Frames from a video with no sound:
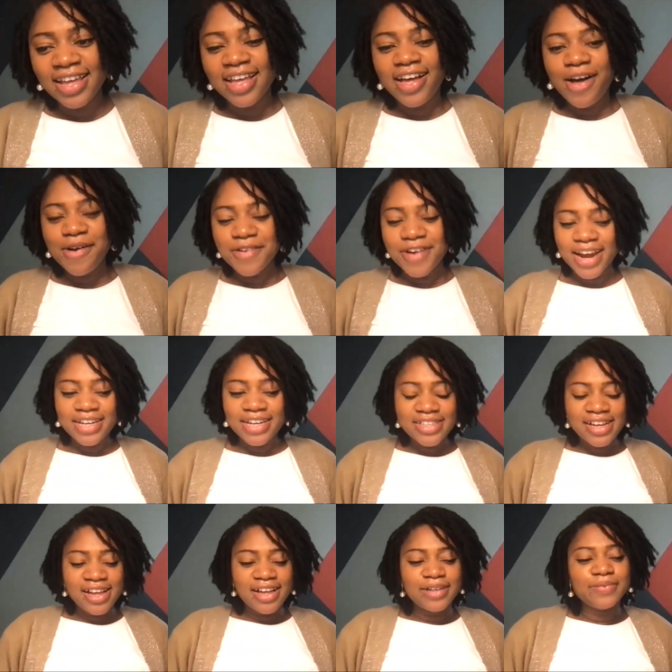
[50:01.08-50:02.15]
All right.
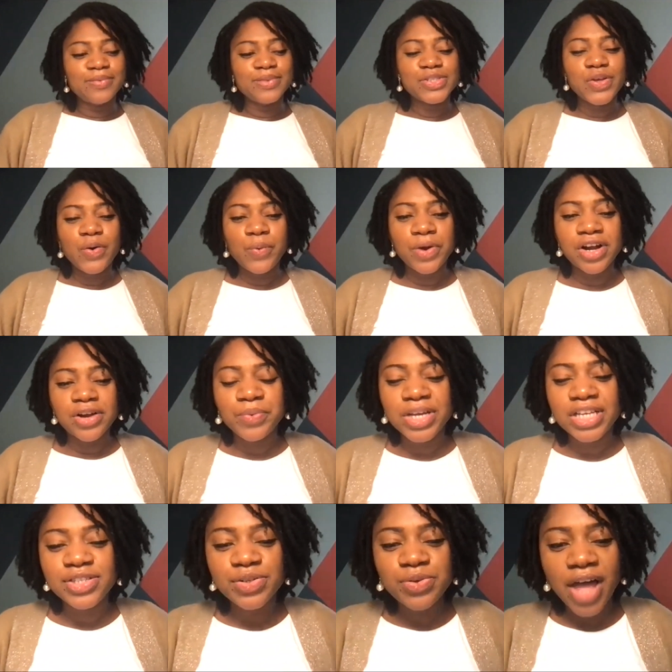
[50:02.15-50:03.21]
Um, so we're,
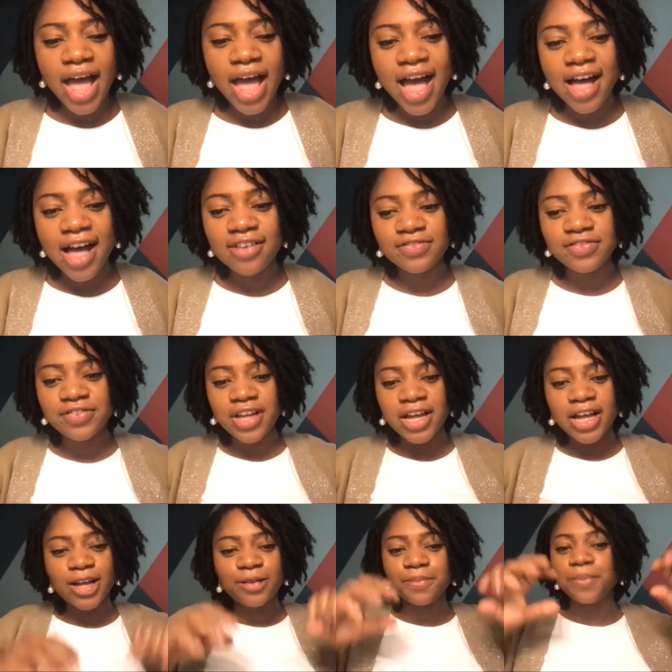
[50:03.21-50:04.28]
we do have
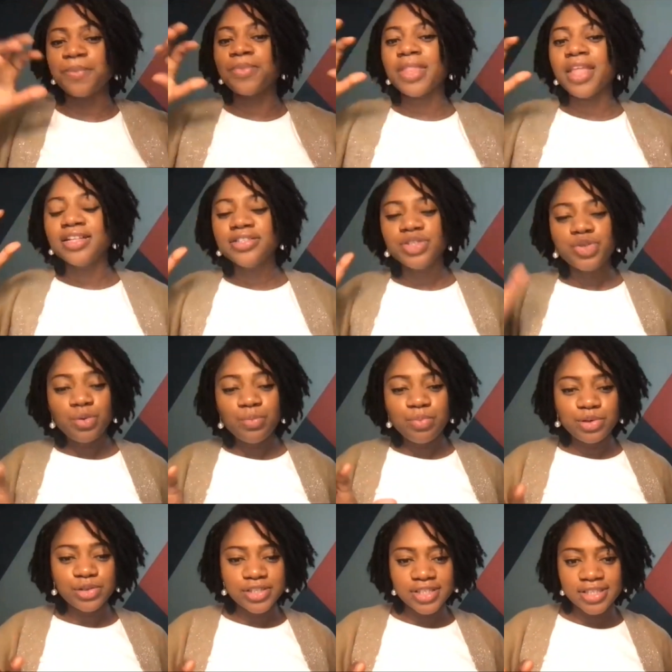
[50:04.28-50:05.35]
um, two
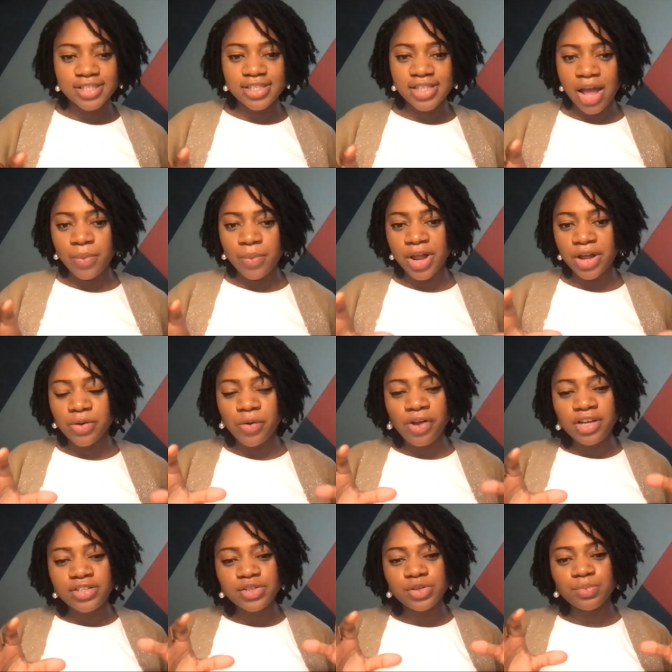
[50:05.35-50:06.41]
books that we are
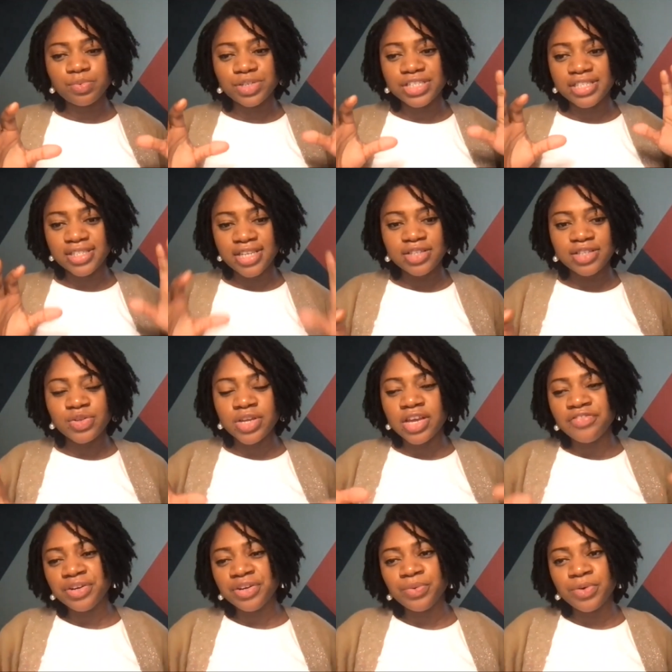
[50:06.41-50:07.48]
going to present to
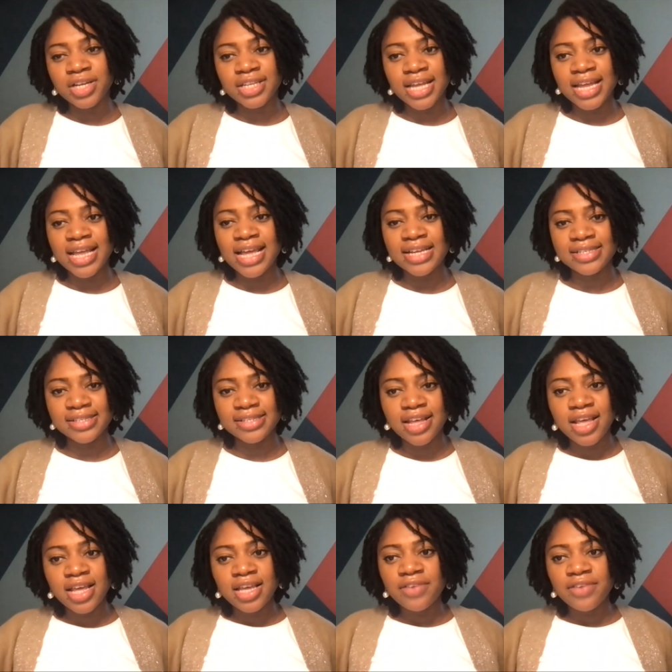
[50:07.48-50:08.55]
everyone that has
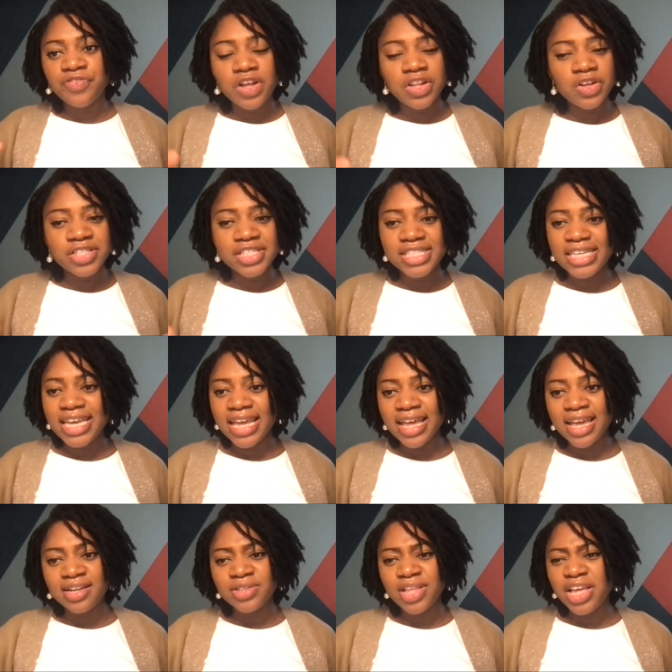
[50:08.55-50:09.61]

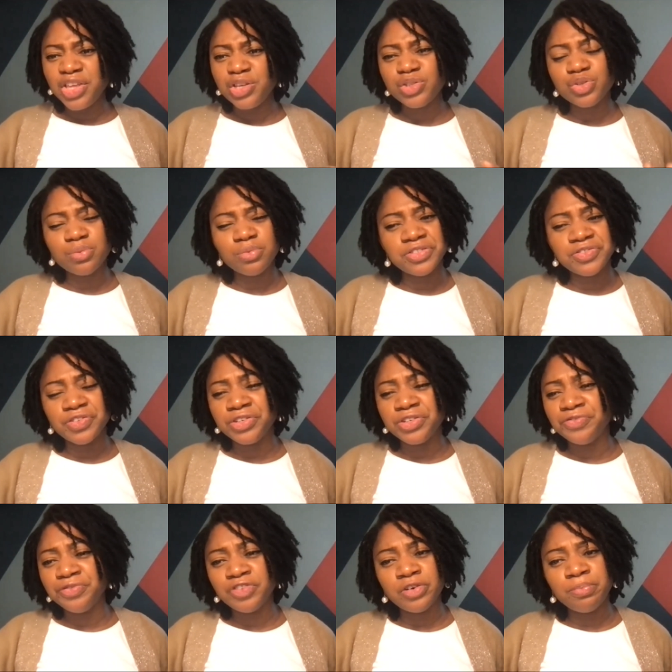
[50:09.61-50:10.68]
volunteered. Thank you so much for,
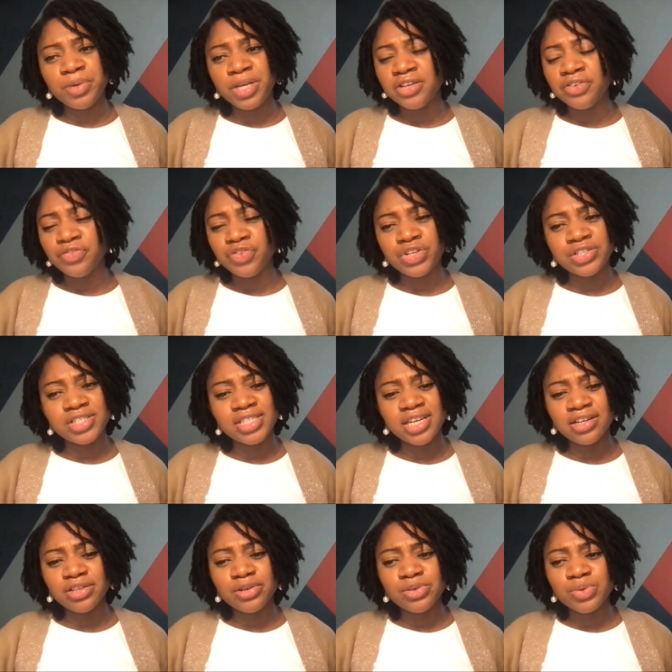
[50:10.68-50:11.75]
for being a
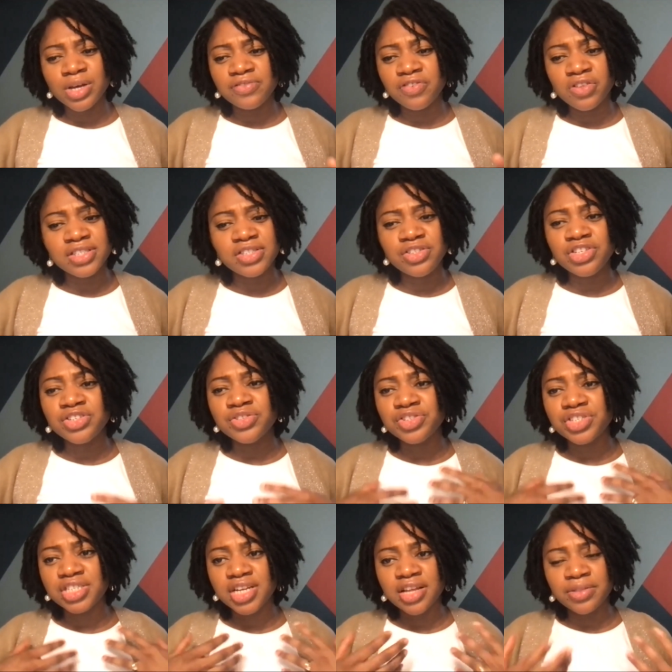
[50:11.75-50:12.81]
volunteer. Those who have volunteered just to
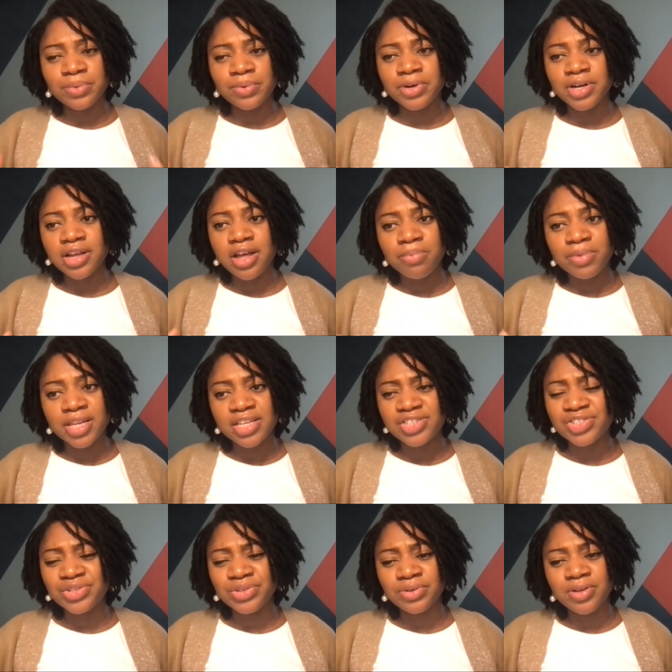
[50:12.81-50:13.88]
share the word, God
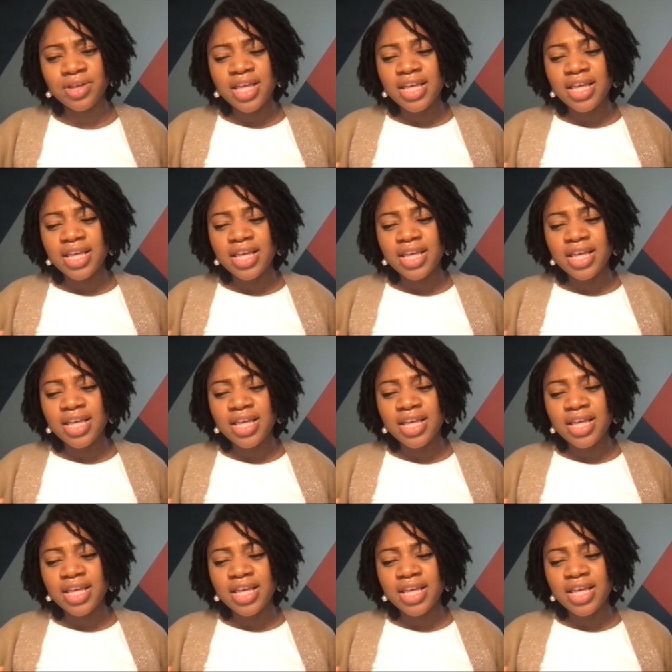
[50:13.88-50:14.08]
bless you.